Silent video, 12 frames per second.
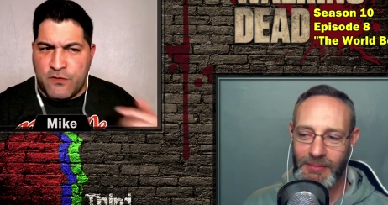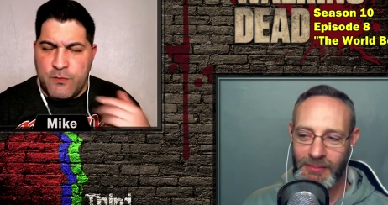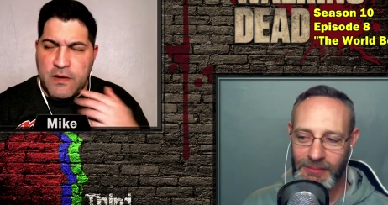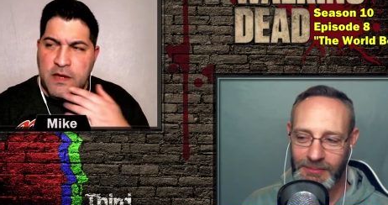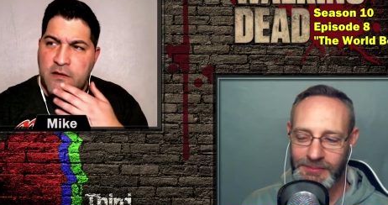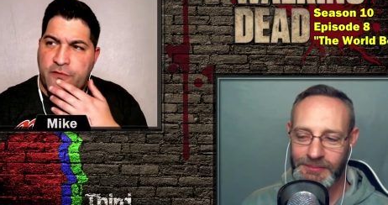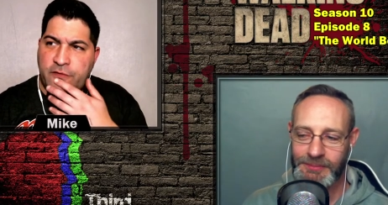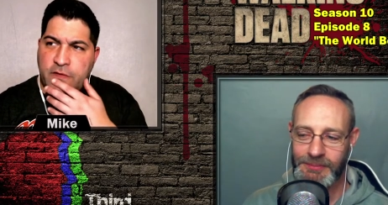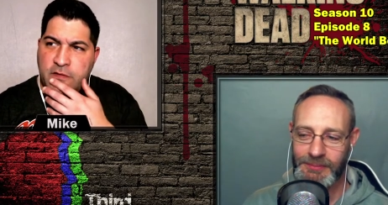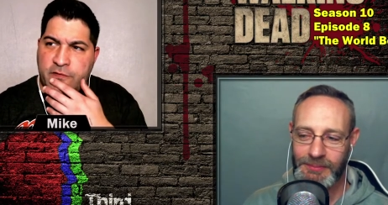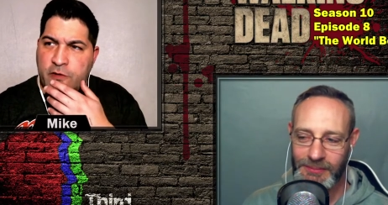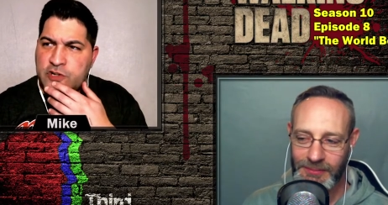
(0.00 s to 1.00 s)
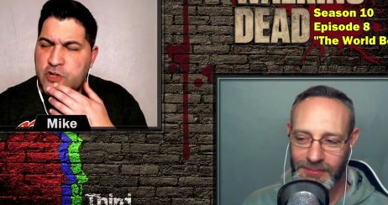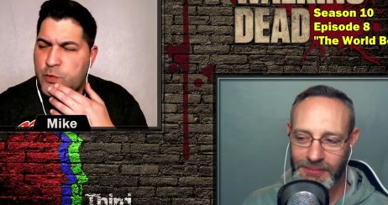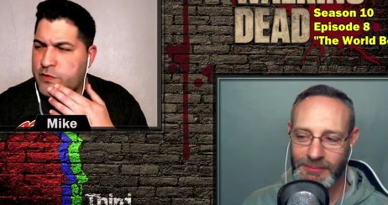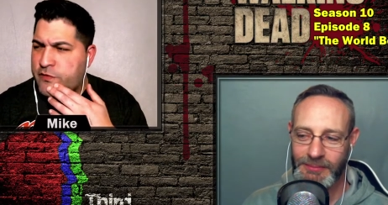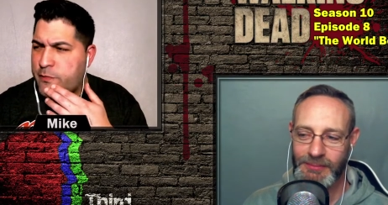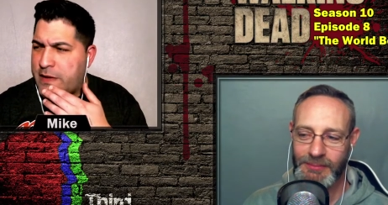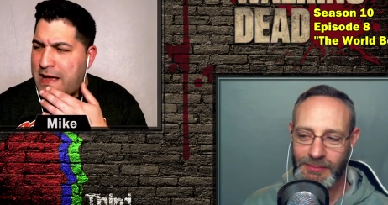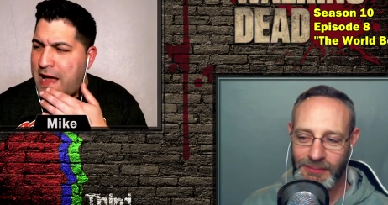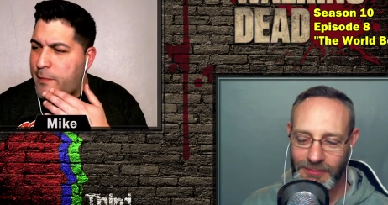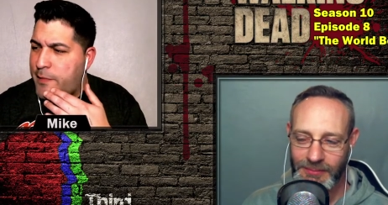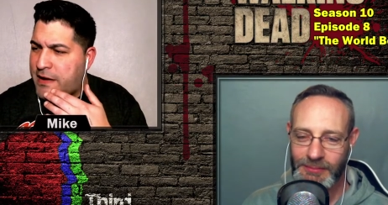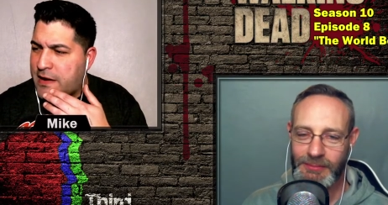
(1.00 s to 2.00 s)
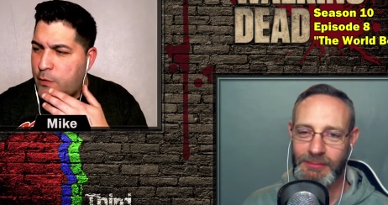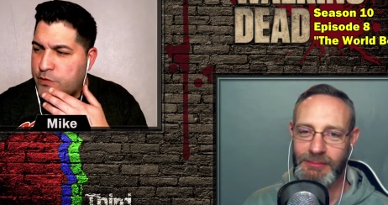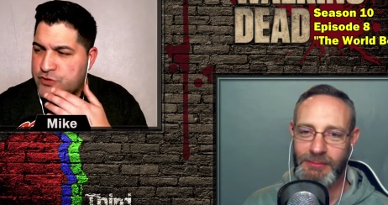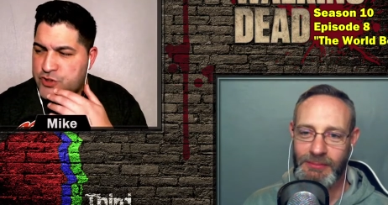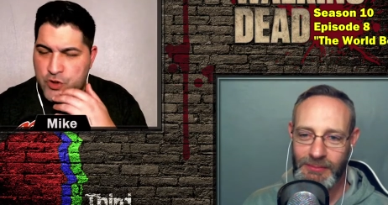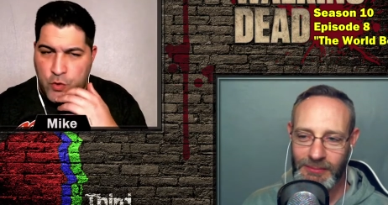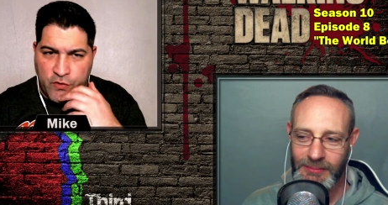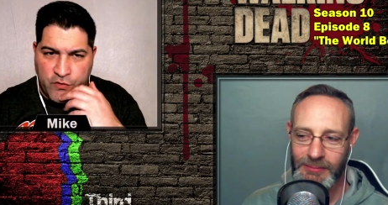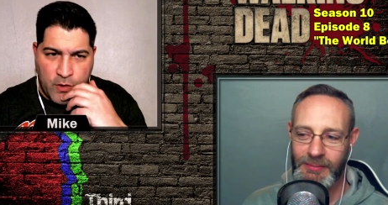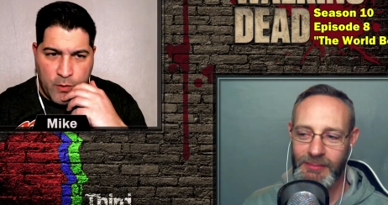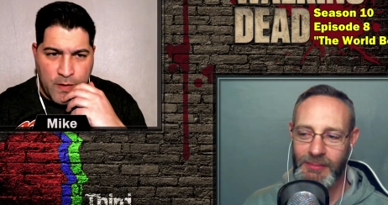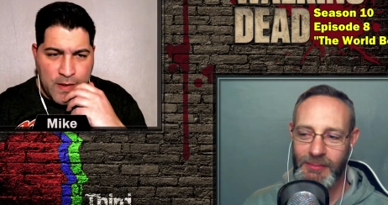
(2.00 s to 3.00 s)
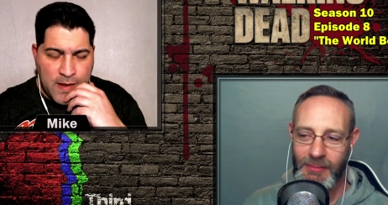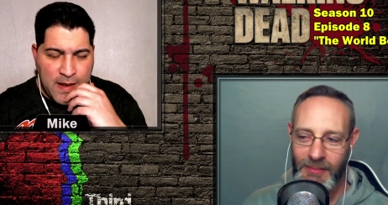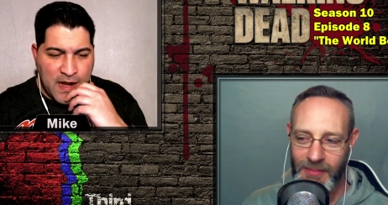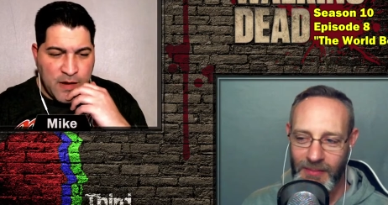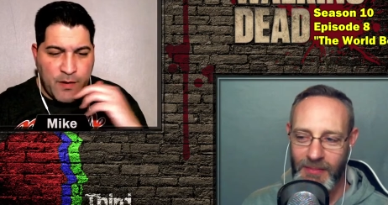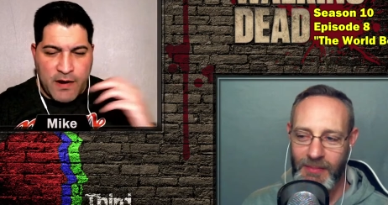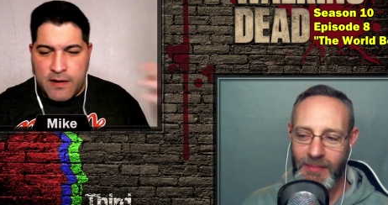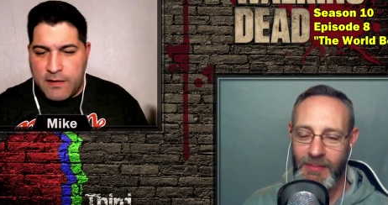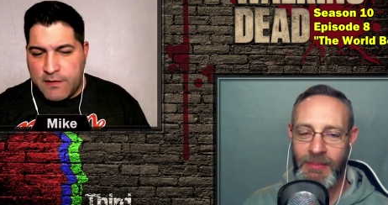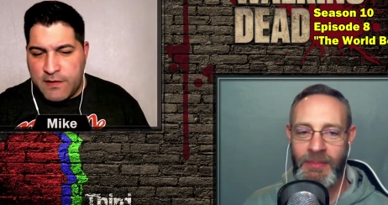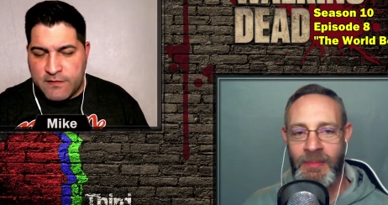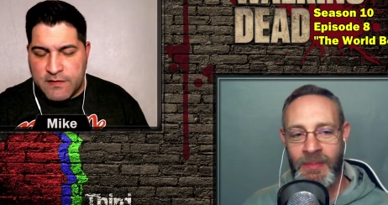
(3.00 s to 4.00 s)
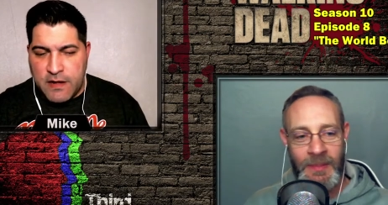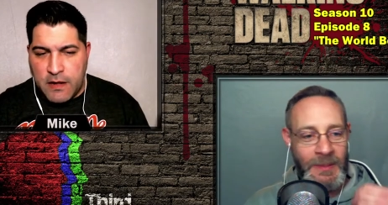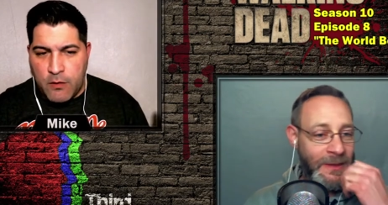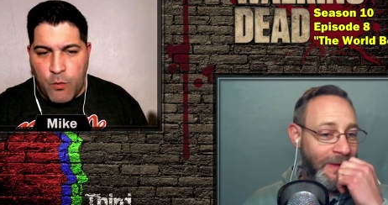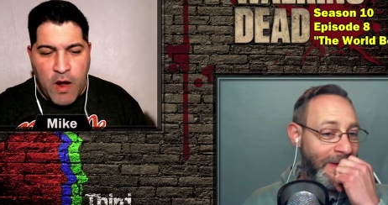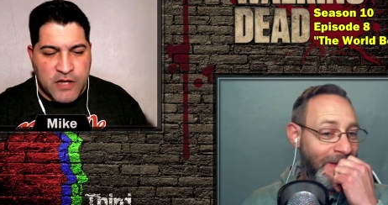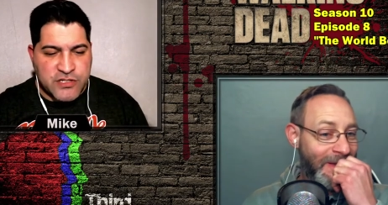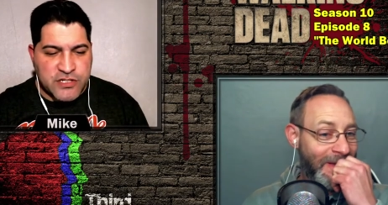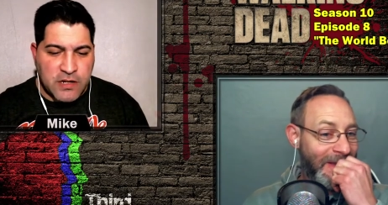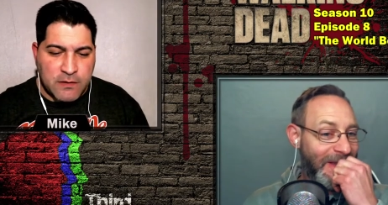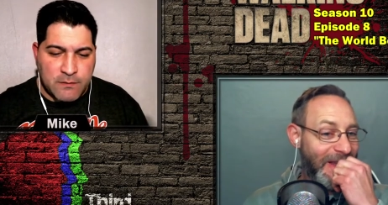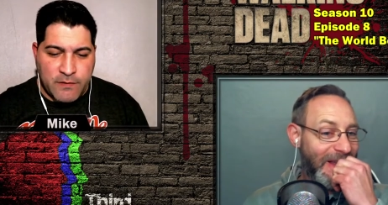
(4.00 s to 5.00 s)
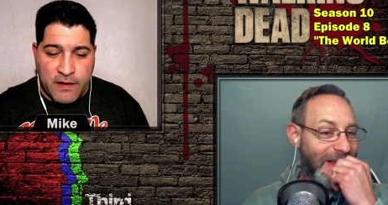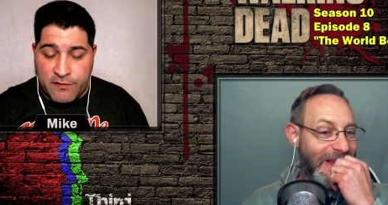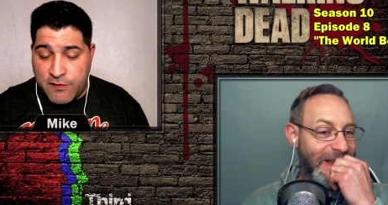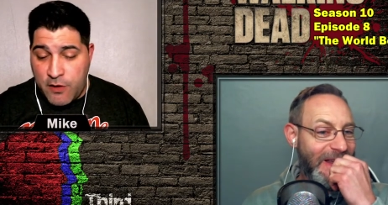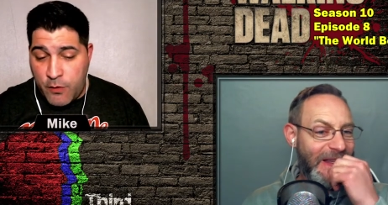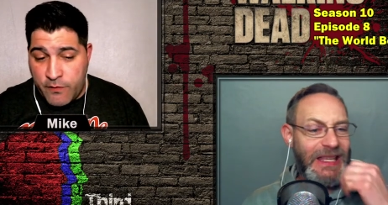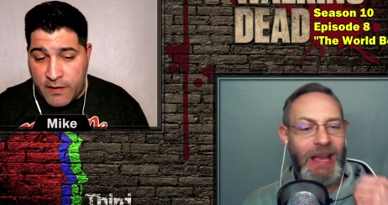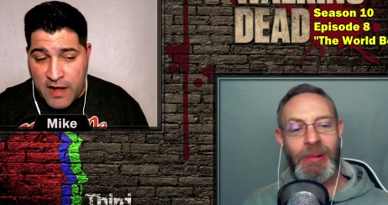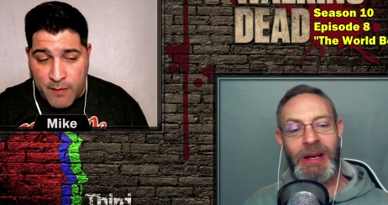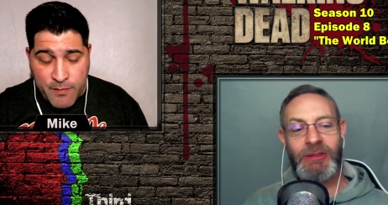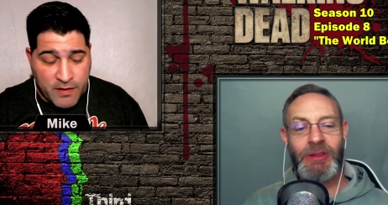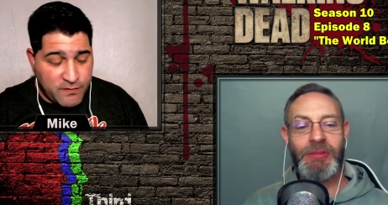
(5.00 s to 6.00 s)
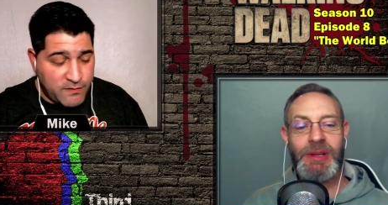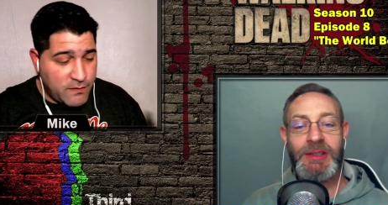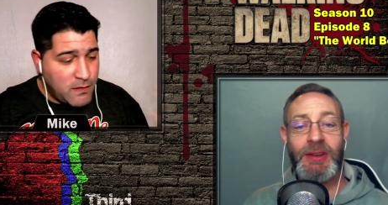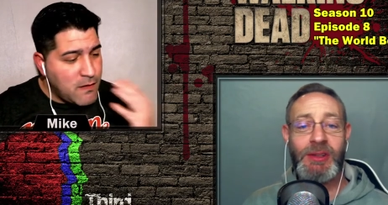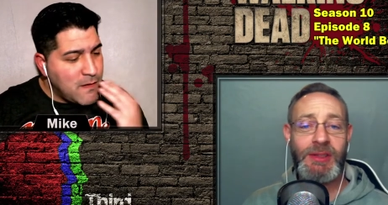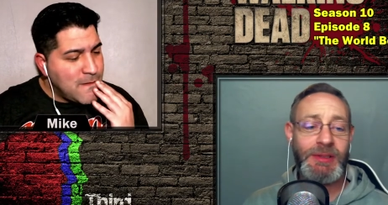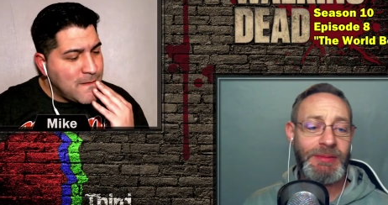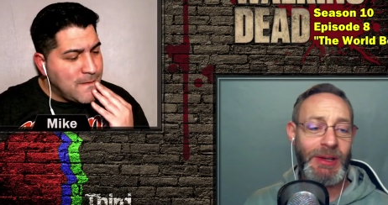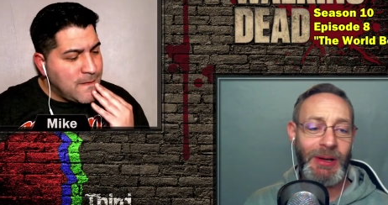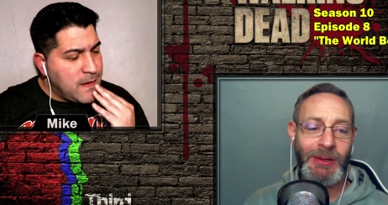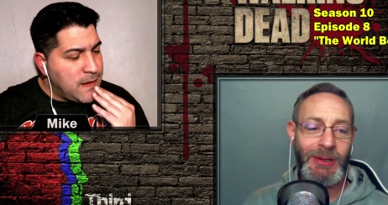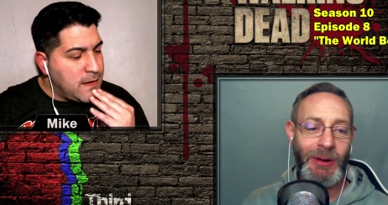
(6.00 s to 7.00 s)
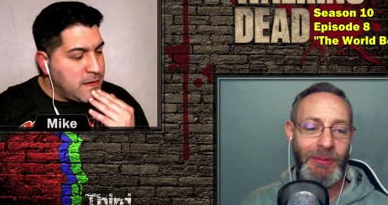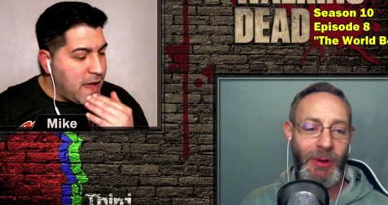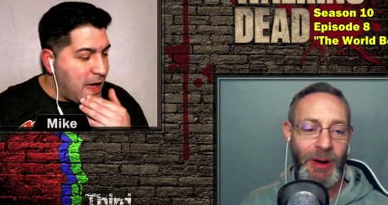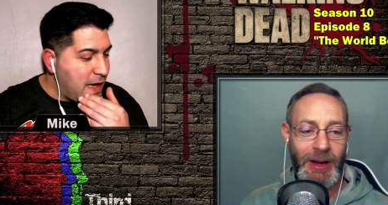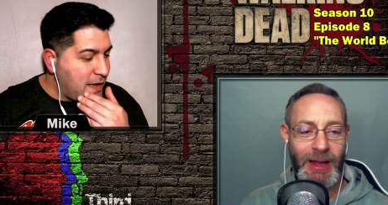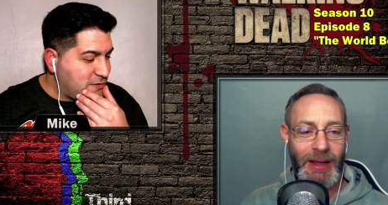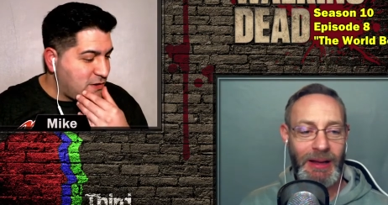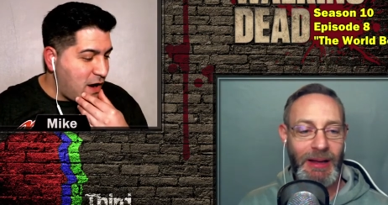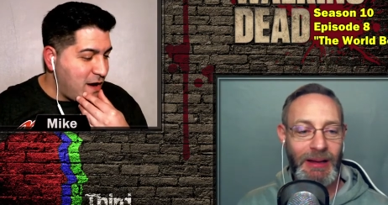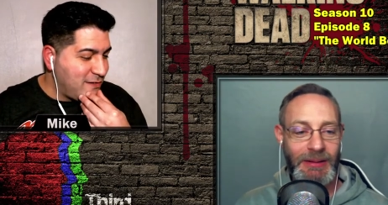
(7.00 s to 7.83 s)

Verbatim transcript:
Speaker 1: me if, if Virgil was from the comic, and I wasn't sure. So anybody listening, watching, let us know in the yeah, comments. we didn't do
Speaker 2: the research, so go for yeah, it. Yeah,
Speaker 1: sorry.